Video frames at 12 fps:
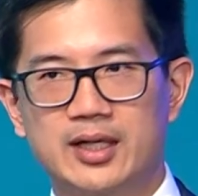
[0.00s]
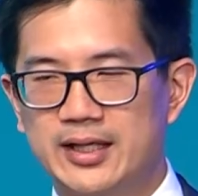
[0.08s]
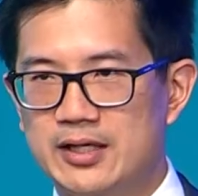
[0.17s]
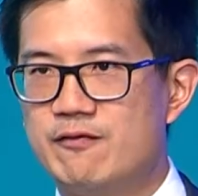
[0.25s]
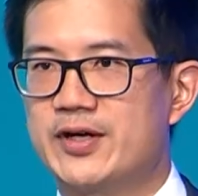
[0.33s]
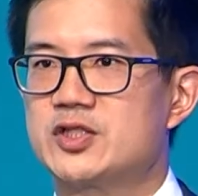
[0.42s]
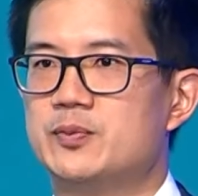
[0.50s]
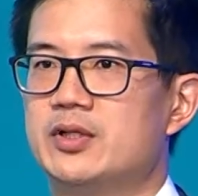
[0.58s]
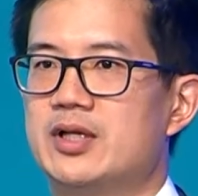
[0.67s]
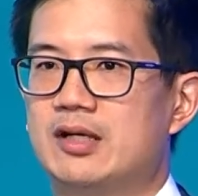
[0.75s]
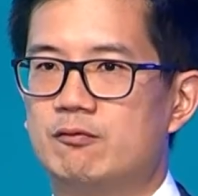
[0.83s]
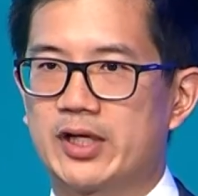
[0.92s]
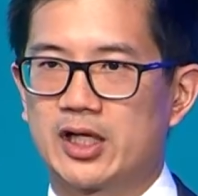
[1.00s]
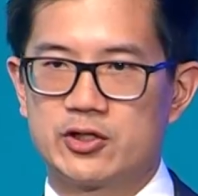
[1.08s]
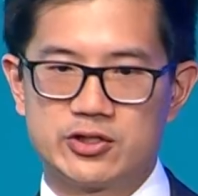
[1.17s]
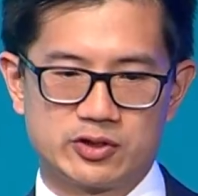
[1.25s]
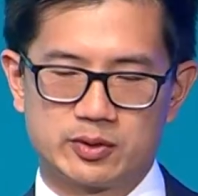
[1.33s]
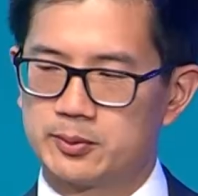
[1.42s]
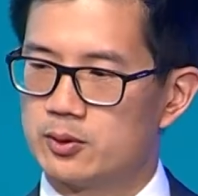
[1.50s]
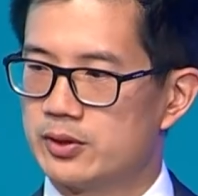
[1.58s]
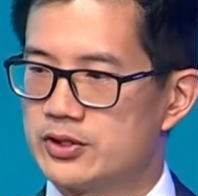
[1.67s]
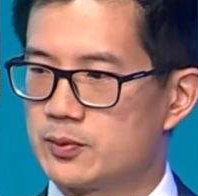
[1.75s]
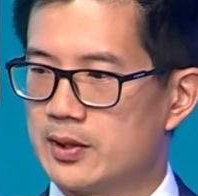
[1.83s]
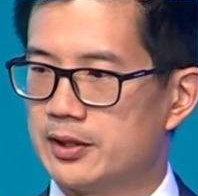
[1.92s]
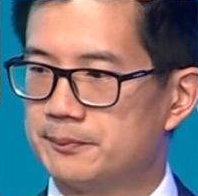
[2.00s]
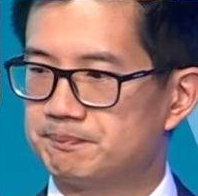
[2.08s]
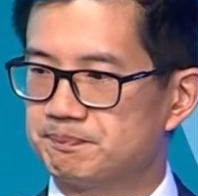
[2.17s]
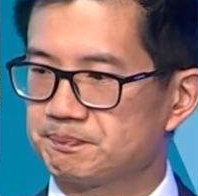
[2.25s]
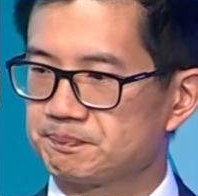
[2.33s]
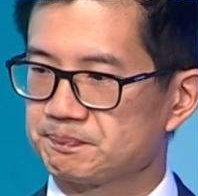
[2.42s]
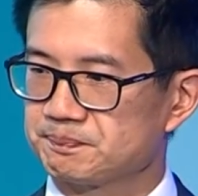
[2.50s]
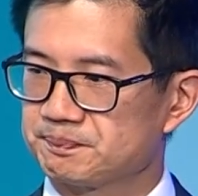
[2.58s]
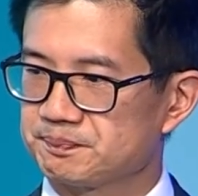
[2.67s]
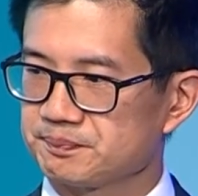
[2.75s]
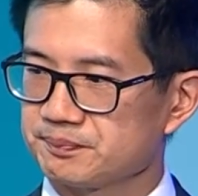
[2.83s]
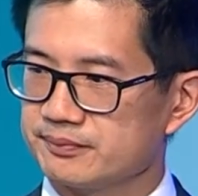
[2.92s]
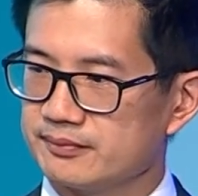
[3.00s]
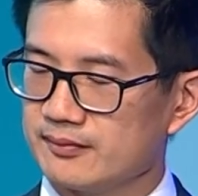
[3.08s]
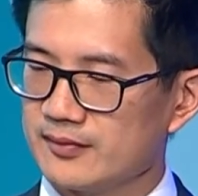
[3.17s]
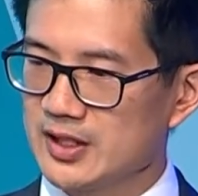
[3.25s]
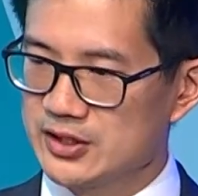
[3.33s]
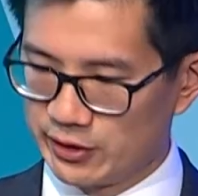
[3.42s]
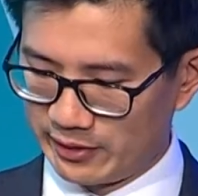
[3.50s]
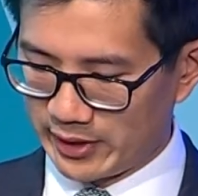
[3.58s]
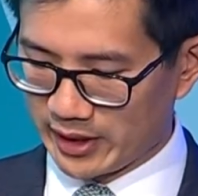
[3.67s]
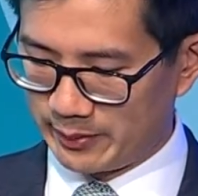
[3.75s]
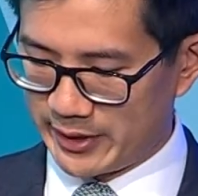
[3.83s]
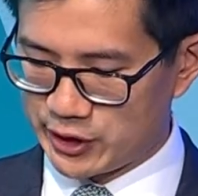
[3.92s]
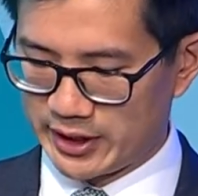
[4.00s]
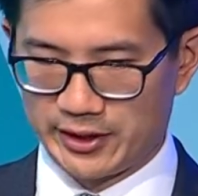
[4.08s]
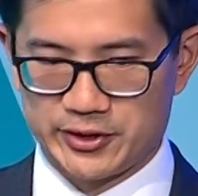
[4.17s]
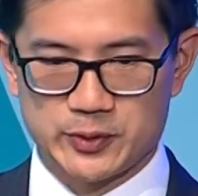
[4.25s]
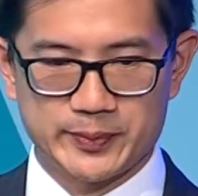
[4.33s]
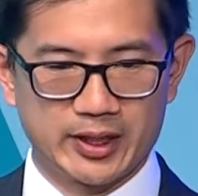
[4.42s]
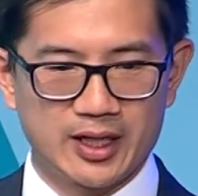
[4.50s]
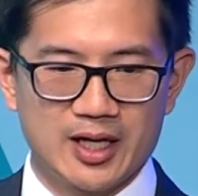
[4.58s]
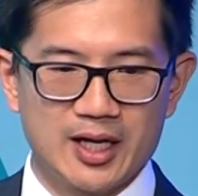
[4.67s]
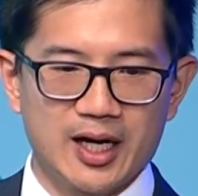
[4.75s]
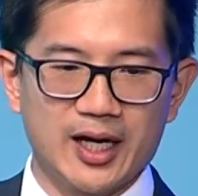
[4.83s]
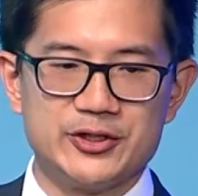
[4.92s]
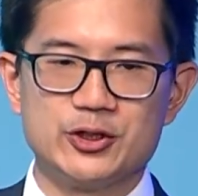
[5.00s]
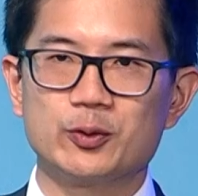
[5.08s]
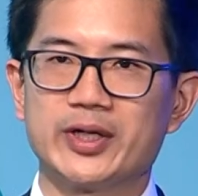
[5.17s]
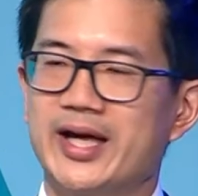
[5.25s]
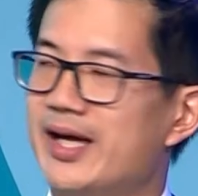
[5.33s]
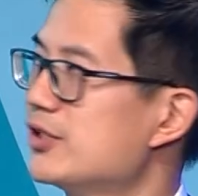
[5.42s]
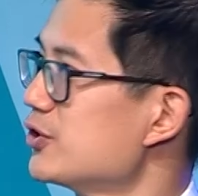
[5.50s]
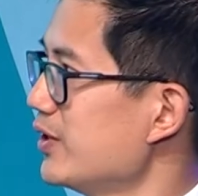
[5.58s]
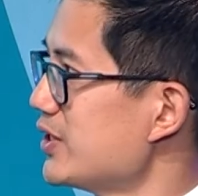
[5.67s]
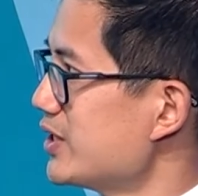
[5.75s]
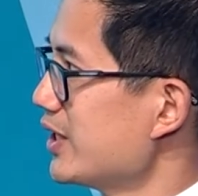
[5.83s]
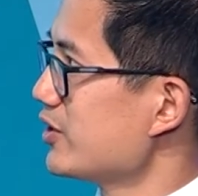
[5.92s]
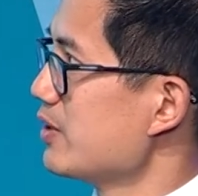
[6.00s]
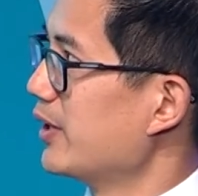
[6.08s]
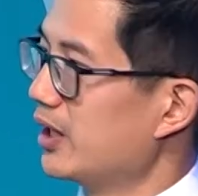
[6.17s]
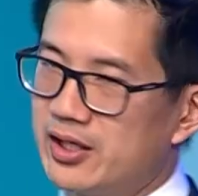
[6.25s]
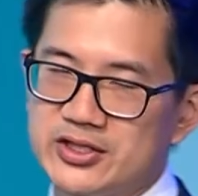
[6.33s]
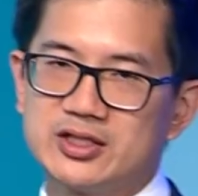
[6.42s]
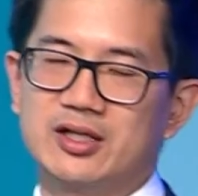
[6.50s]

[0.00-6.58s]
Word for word: and investment and regulatory support as well. So there are going to be challenges. But I do want to end, so this is actually my last